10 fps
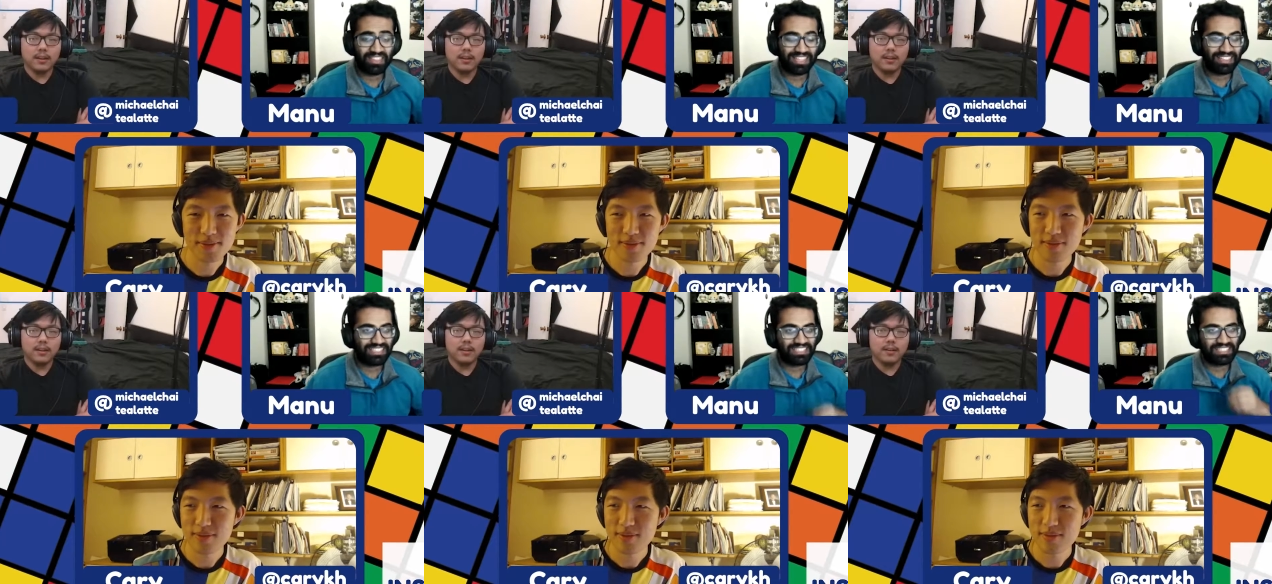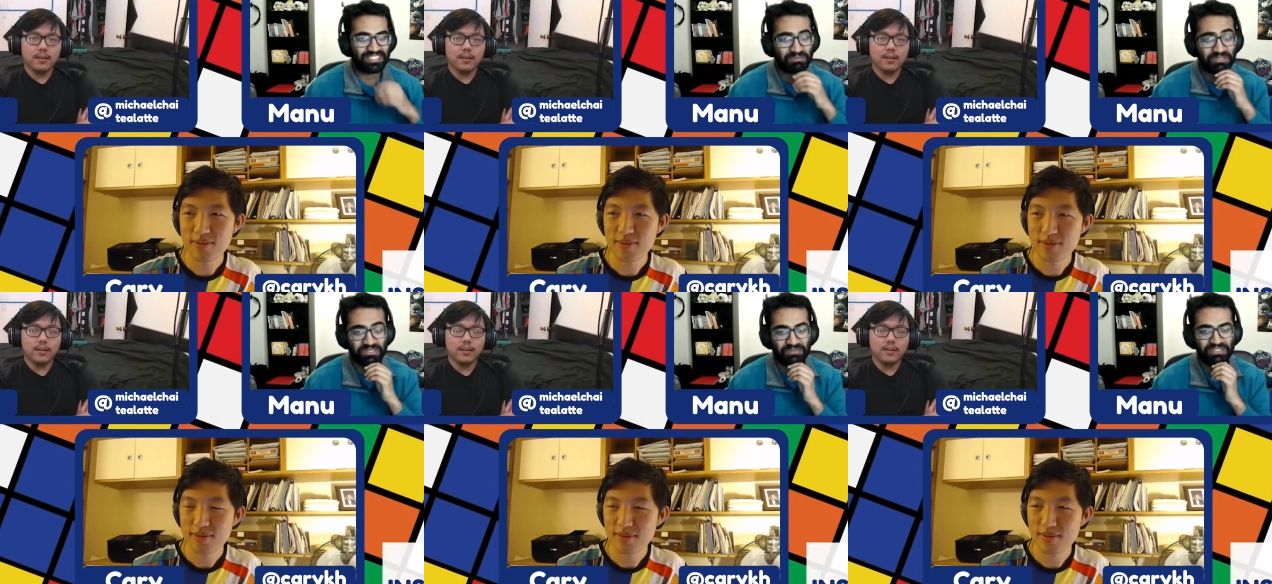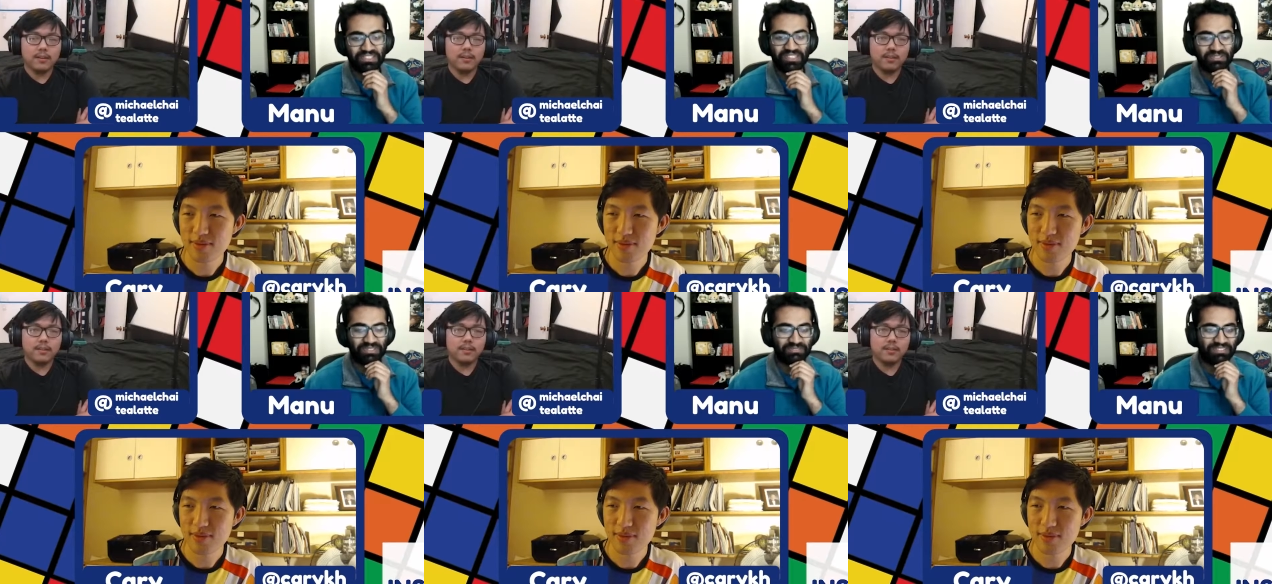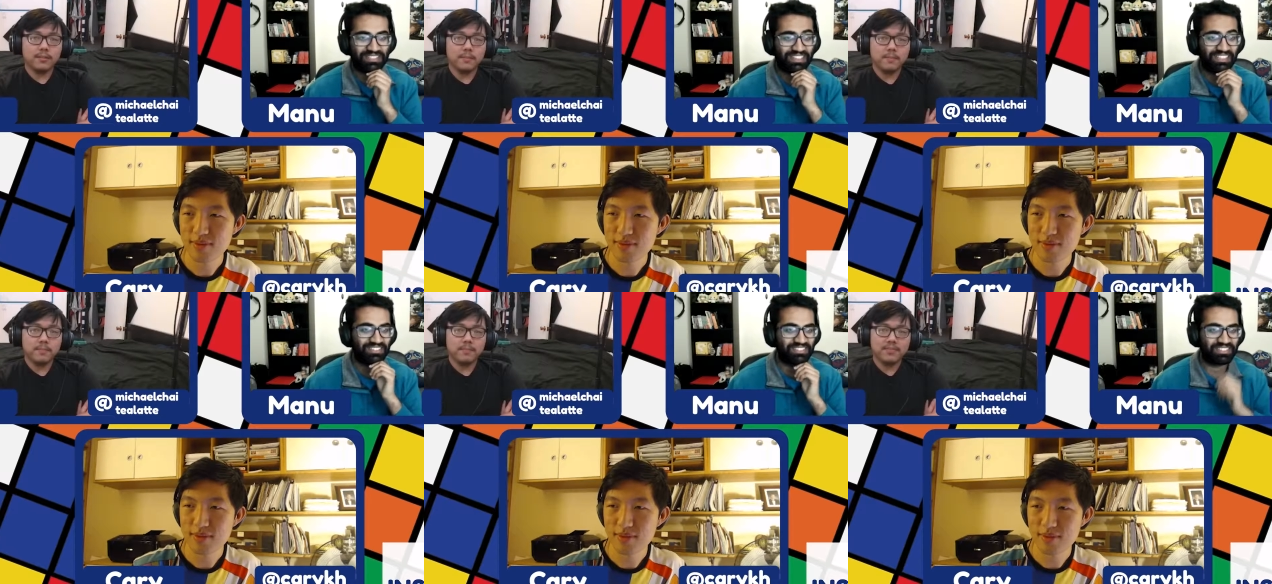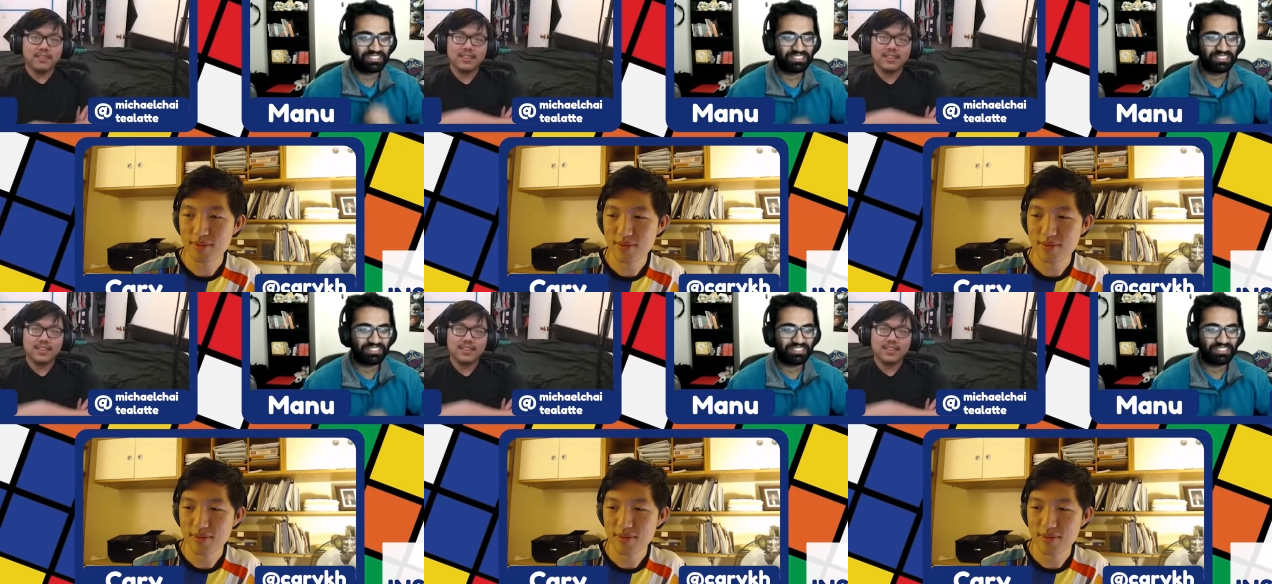Speaker 1: that this this episode is gonna be a long one. I think there's